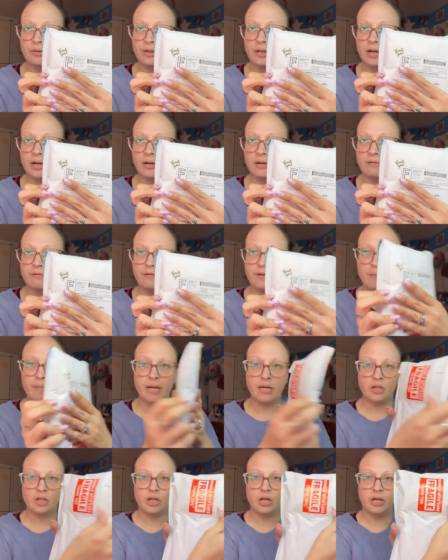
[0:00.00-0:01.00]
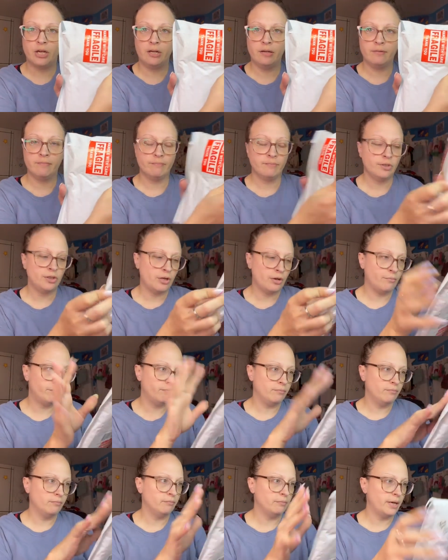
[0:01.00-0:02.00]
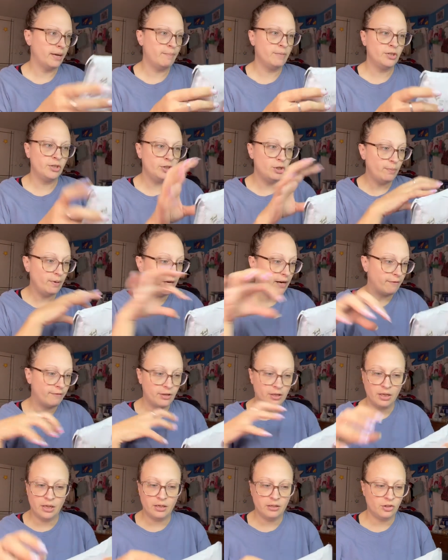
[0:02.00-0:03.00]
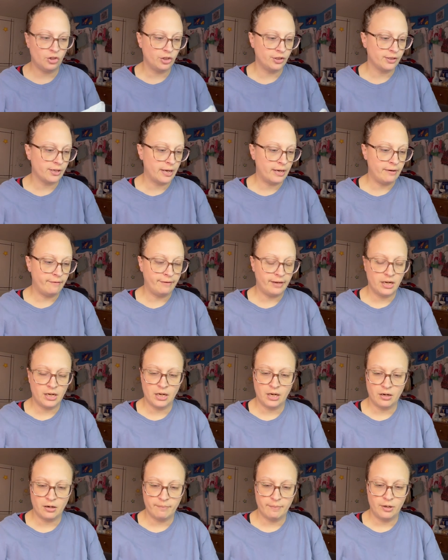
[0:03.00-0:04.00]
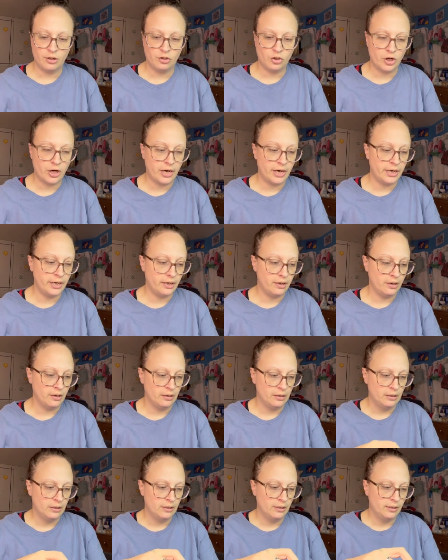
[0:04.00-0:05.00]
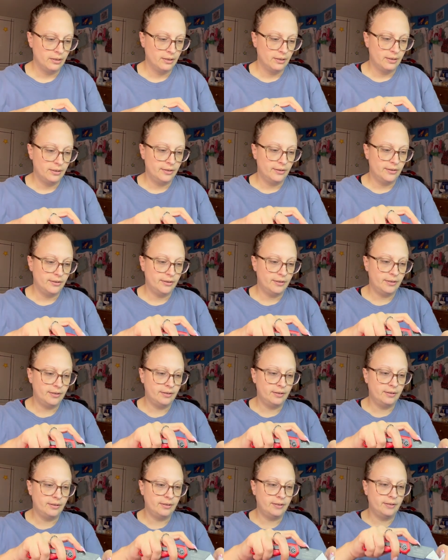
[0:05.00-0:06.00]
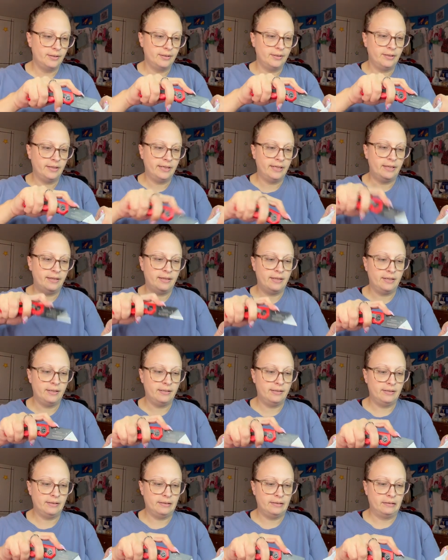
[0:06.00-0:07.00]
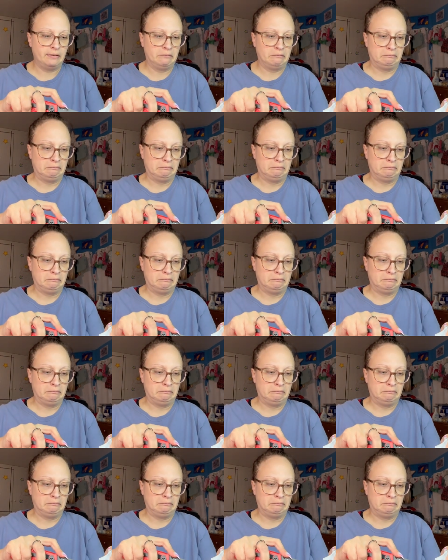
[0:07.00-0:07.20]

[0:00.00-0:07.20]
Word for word: their information. So I'm assuming everything is just kind of in here. I'm going to try and split this